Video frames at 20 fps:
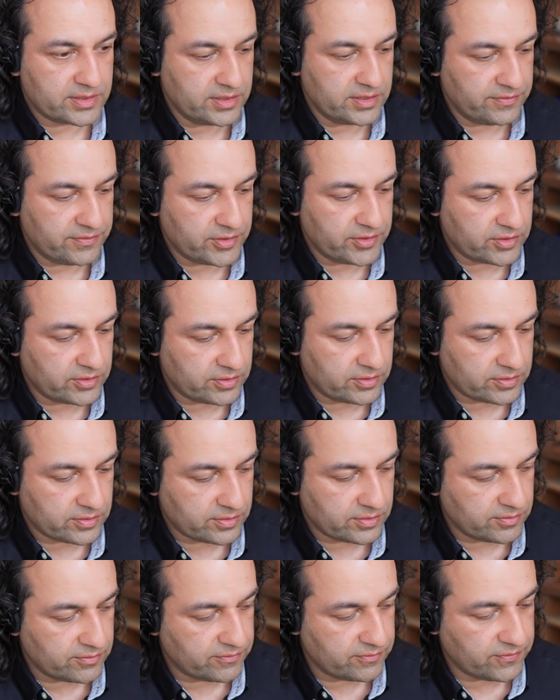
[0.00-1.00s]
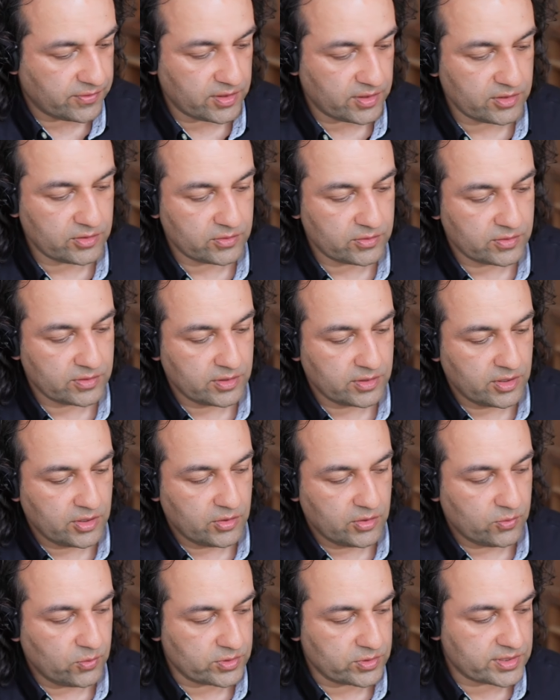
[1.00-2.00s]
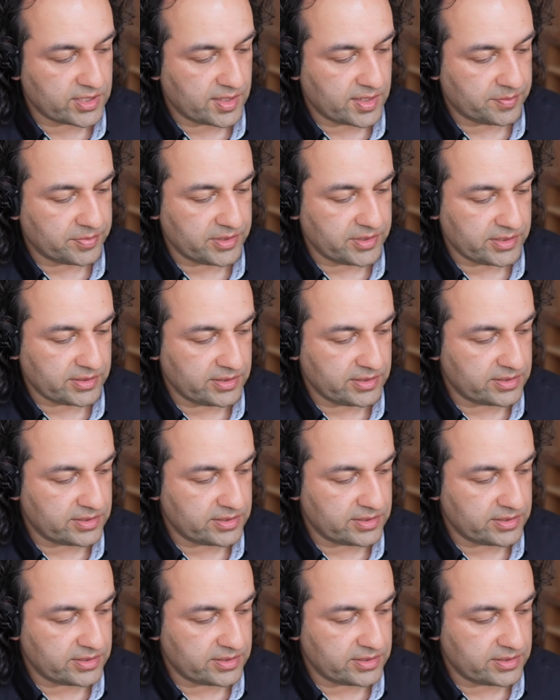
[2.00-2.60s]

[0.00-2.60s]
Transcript: see if you can follow what's happening?